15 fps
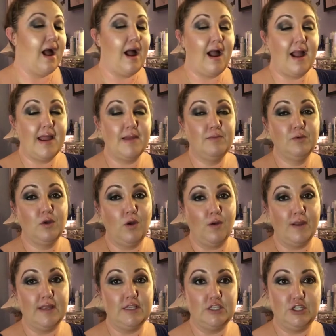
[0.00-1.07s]
I am
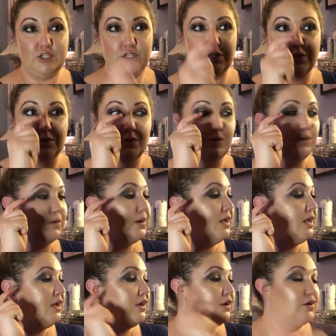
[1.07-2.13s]
going to
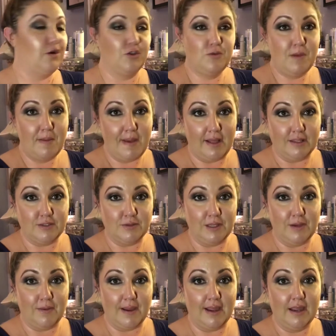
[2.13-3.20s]
go through my palettes really
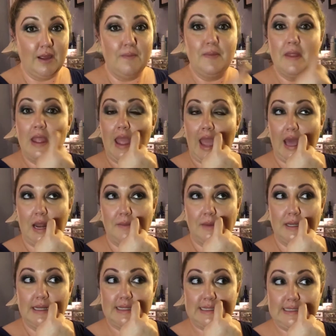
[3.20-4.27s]
quick, and I'm
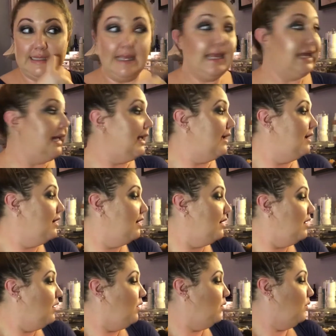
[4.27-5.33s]
gonna see
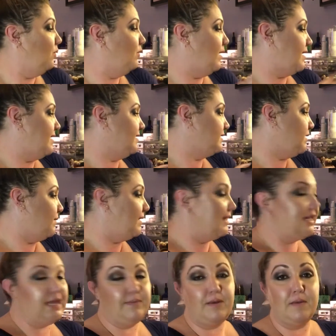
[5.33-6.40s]
what it is I want to
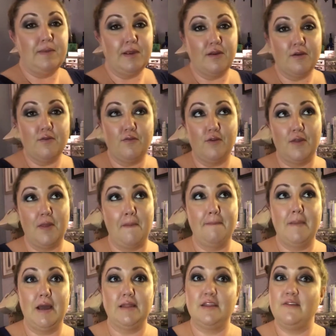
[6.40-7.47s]
keep up here for the
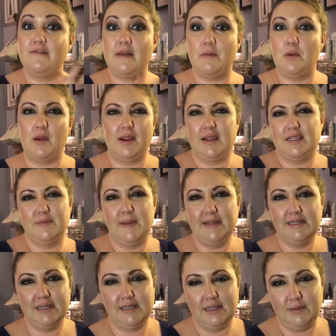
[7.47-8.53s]
month of February, because
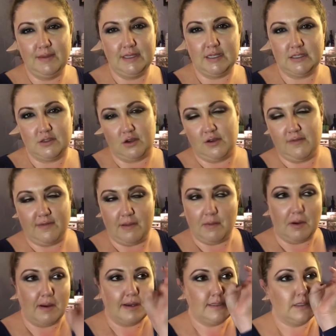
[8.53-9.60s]
basically we just started
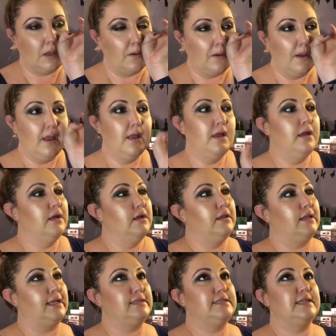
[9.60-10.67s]
February. So
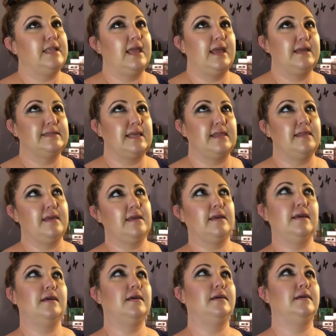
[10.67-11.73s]
like today is, I think
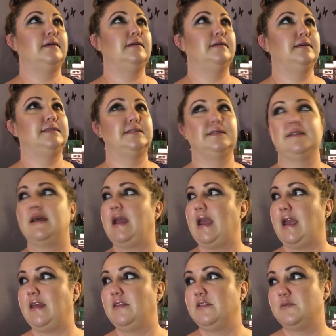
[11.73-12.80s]
it's the
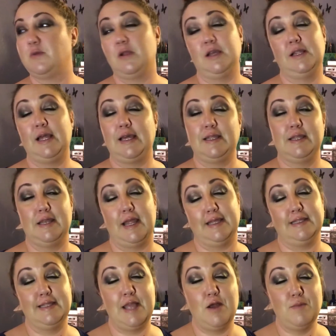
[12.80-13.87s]
8th. It's probably like the 9th
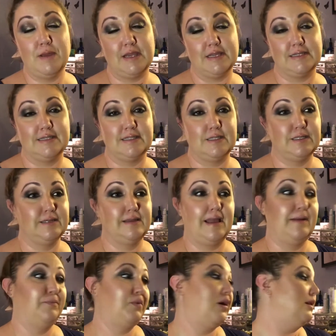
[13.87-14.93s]
now because it's
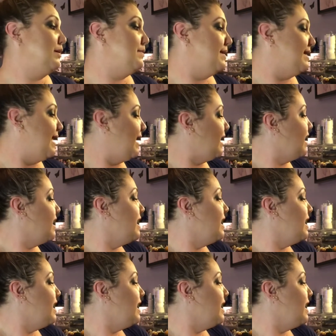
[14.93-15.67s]
probably midnight.